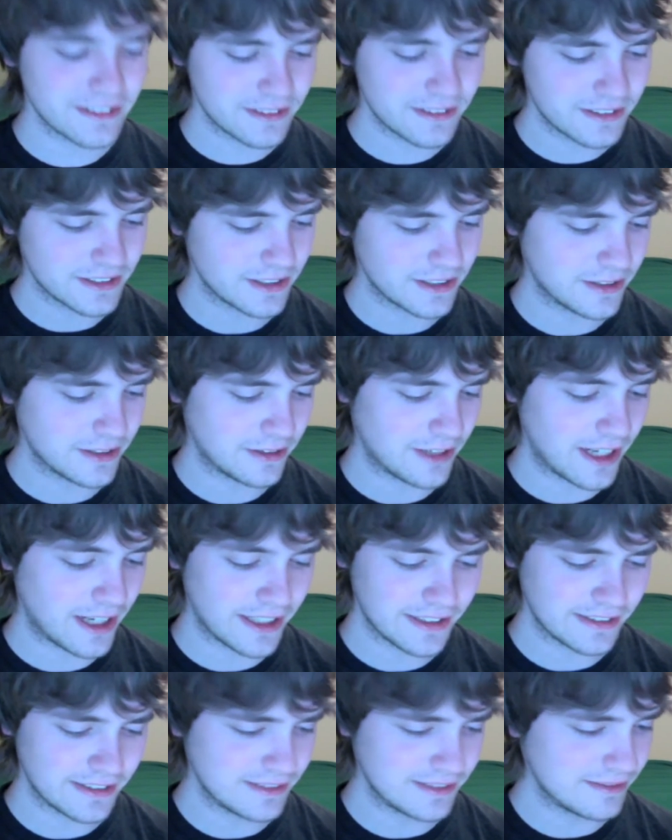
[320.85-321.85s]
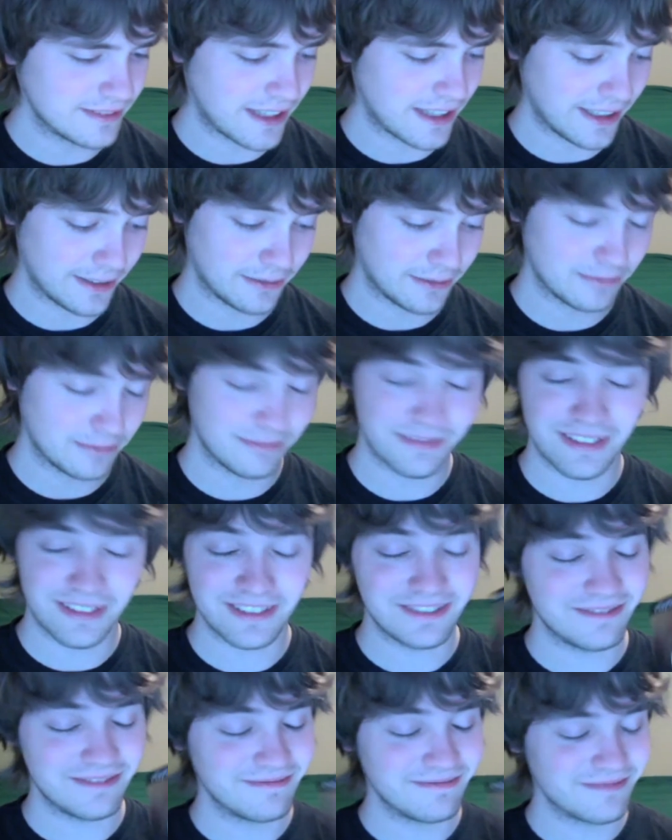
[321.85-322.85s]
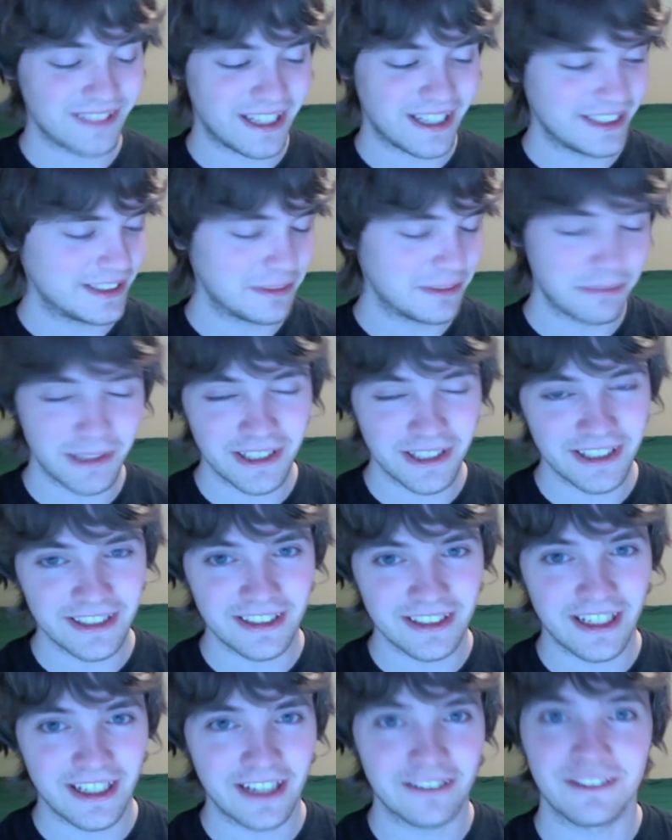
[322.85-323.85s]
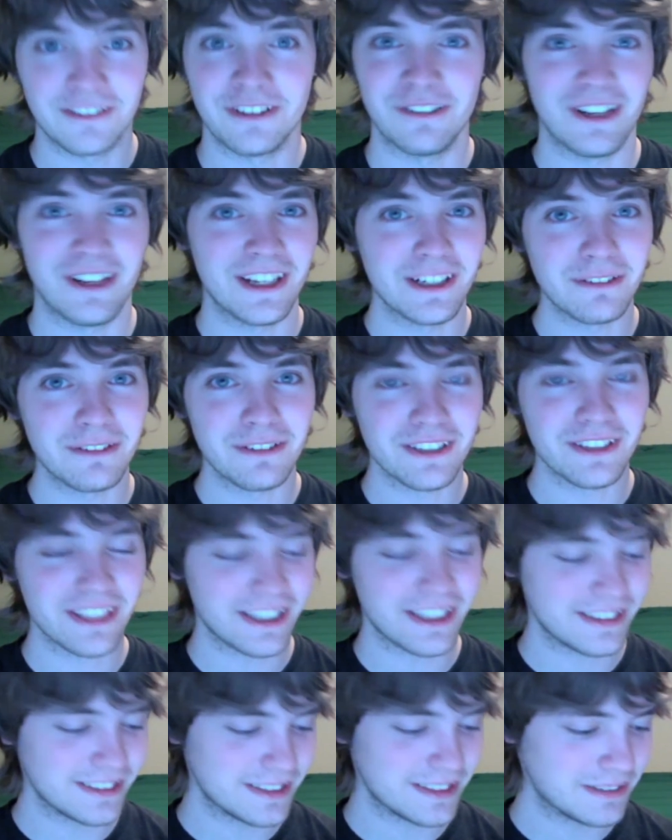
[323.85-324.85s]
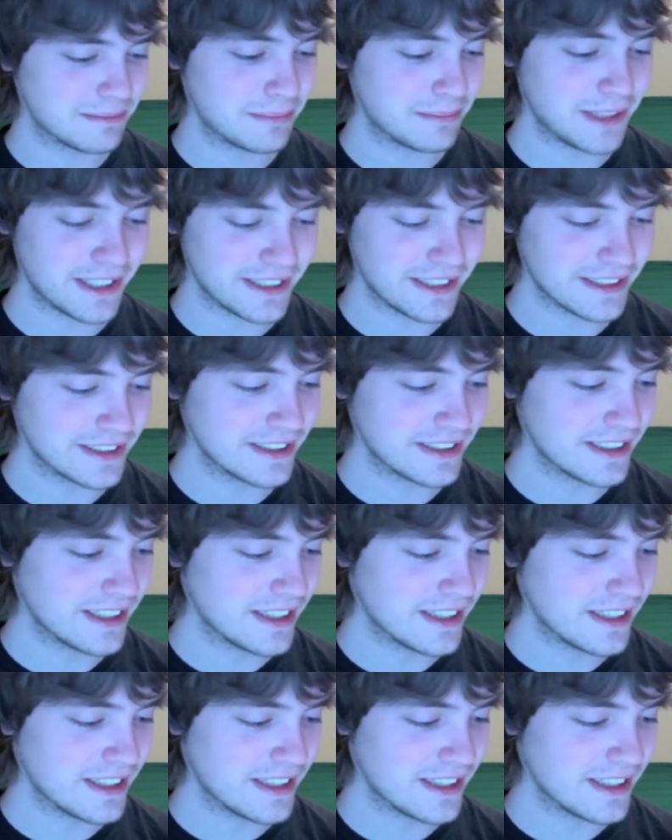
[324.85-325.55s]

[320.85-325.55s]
So I didn't beat it. I don't know anyone that did beat it.